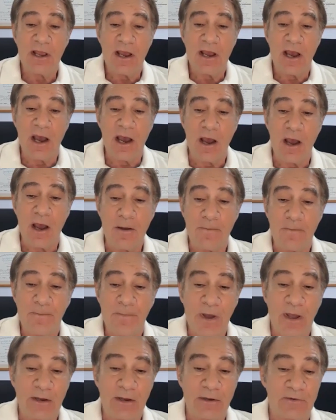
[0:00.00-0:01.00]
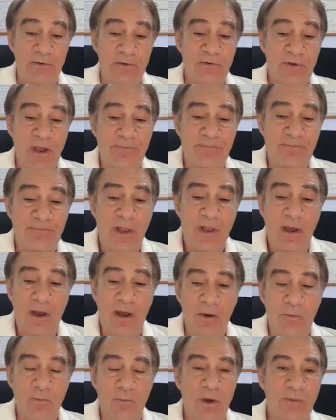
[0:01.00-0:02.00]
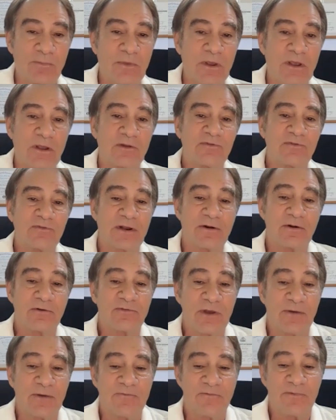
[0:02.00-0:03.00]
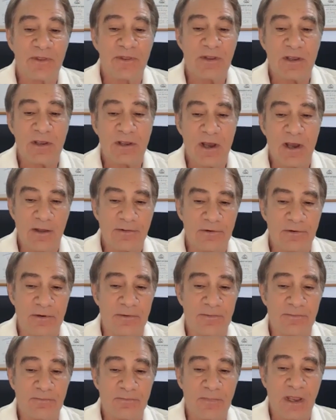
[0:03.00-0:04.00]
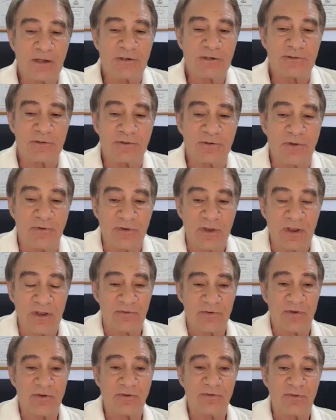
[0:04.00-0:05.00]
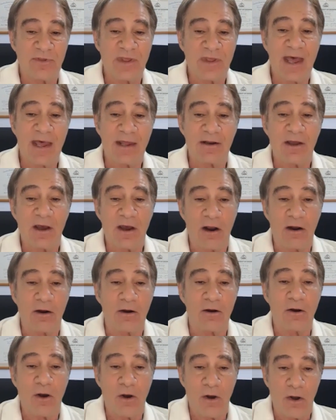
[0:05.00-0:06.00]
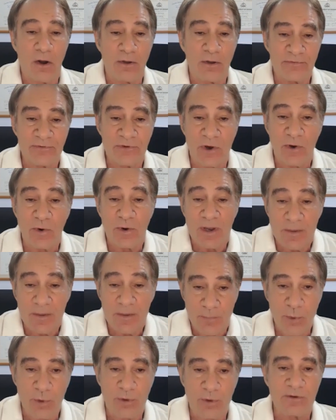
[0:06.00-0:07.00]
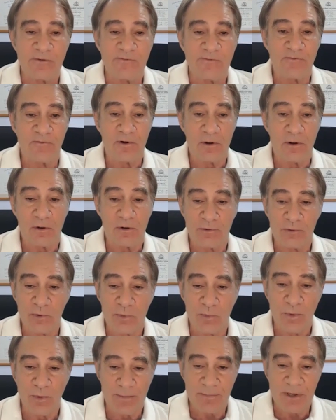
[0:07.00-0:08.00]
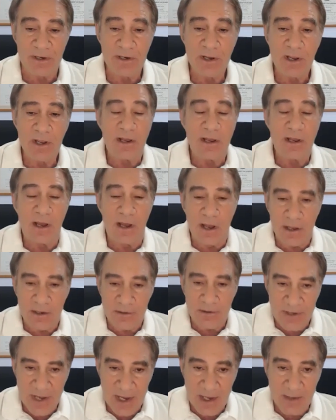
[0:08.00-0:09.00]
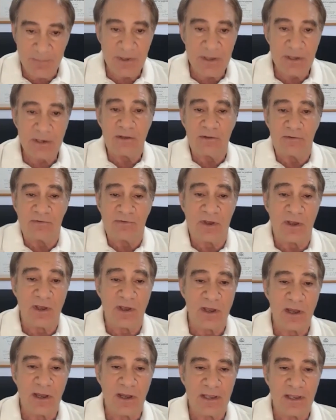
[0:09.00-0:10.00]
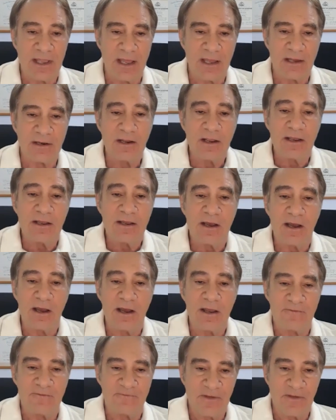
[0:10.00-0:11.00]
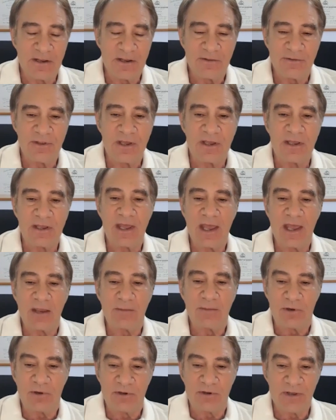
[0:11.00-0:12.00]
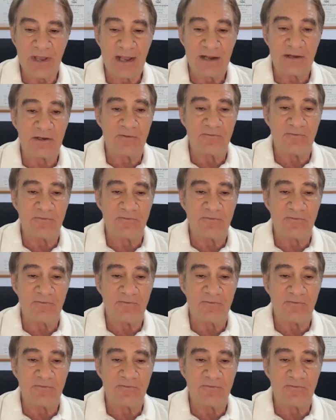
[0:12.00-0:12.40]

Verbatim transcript: Uh, but um, uh, when we consider some of the other major diseases that are also important for older women, uh, diabetes, uh, again, uh, if anything, a protective